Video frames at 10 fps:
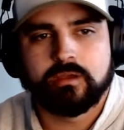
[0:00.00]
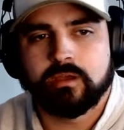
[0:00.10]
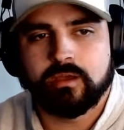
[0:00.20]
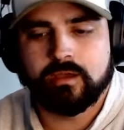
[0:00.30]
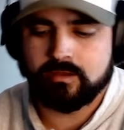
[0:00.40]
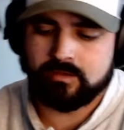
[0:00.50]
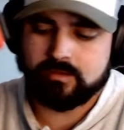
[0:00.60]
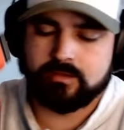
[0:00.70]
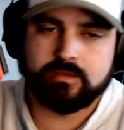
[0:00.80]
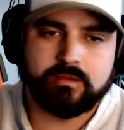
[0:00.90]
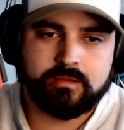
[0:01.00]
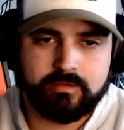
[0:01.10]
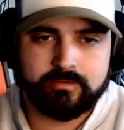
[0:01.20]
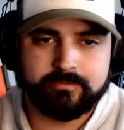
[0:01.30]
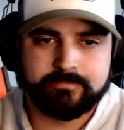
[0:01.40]

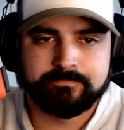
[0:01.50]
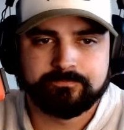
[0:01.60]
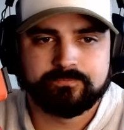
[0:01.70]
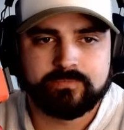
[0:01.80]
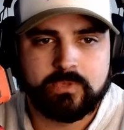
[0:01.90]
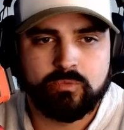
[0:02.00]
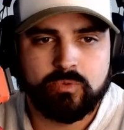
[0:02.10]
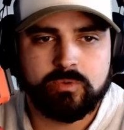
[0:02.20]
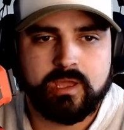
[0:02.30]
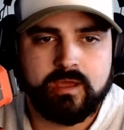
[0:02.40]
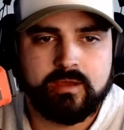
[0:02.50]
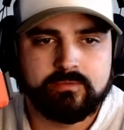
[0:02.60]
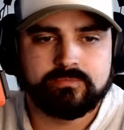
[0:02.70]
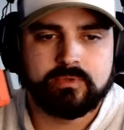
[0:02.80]
what do we have?